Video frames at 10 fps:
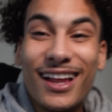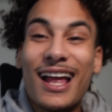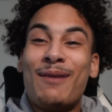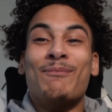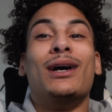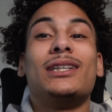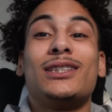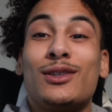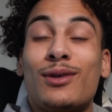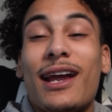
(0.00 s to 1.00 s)
I'm
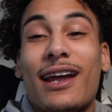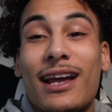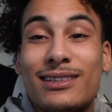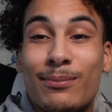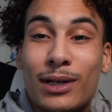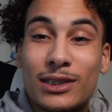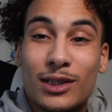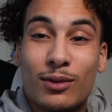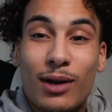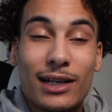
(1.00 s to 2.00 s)
busting the right as I'm busting
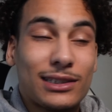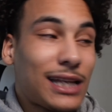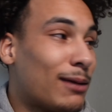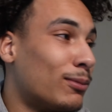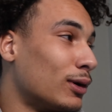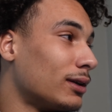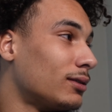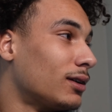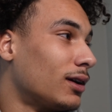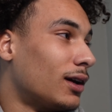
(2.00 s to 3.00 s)
the right, state boy.
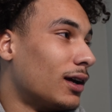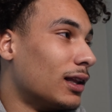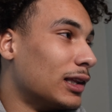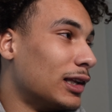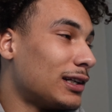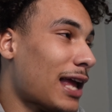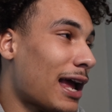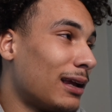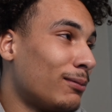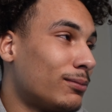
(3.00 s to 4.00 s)
Looked
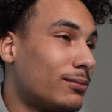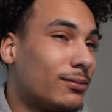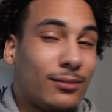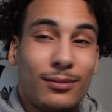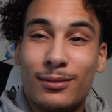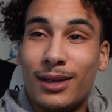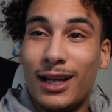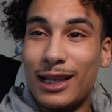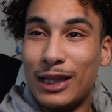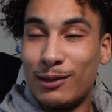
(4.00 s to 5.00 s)
at him,
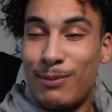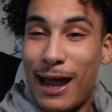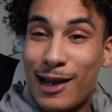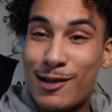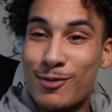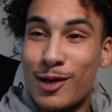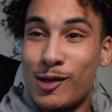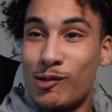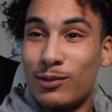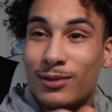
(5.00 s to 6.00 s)
looked back at the
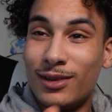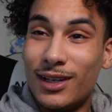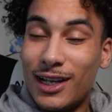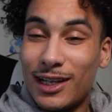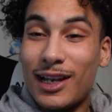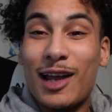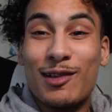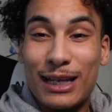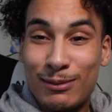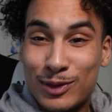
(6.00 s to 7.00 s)
road. Now you
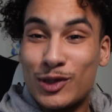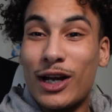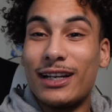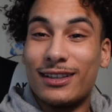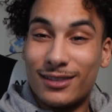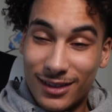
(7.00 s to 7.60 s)
keep straight.